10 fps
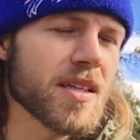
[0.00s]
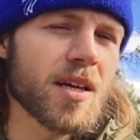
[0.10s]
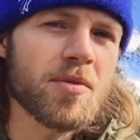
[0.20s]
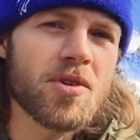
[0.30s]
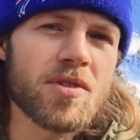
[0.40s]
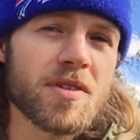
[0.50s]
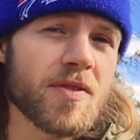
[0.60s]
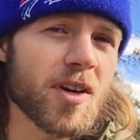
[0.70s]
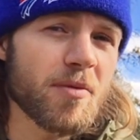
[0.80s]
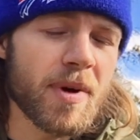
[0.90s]
chemical that's
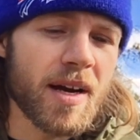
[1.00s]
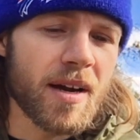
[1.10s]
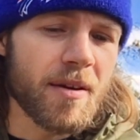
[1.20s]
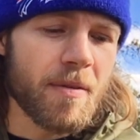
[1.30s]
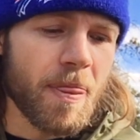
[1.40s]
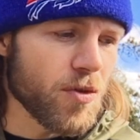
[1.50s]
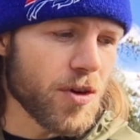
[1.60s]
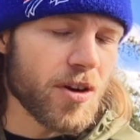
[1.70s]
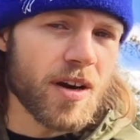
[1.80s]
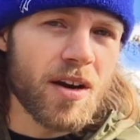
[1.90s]
very bad for
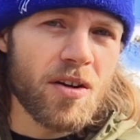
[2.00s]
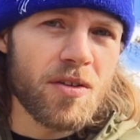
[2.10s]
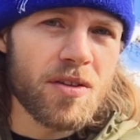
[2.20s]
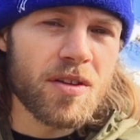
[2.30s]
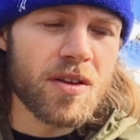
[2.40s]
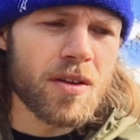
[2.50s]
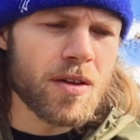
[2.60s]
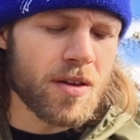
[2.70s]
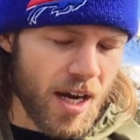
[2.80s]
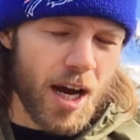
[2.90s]
your health,
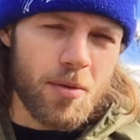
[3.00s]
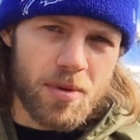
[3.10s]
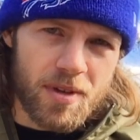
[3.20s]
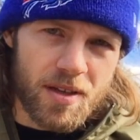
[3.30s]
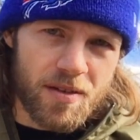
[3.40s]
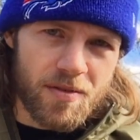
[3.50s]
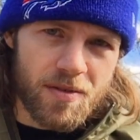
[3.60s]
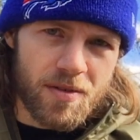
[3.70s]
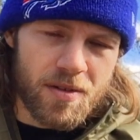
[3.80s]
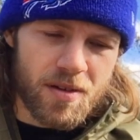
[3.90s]
I believe,
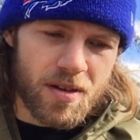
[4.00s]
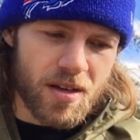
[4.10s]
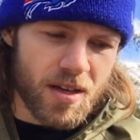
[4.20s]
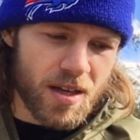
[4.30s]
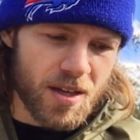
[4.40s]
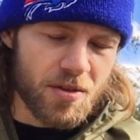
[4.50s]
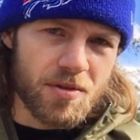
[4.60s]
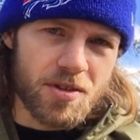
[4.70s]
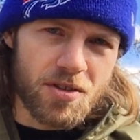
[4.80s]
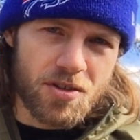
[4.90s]
and the
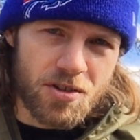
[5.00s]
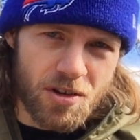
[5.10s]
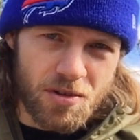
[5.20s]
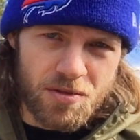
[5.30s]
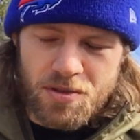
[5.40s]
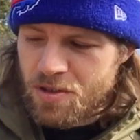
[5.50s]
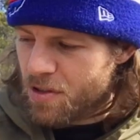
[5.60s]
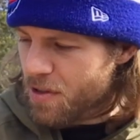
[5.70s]
research shows.